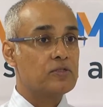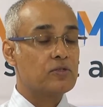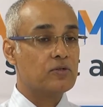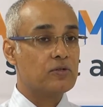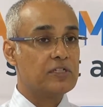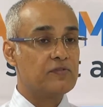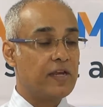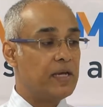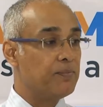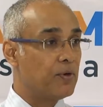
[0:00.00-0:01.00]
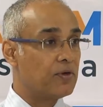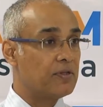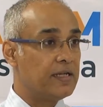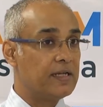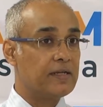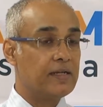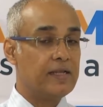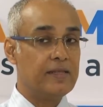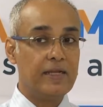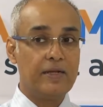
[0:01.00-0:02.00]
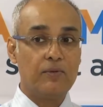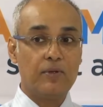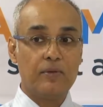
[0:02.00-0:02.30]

So it's very important that that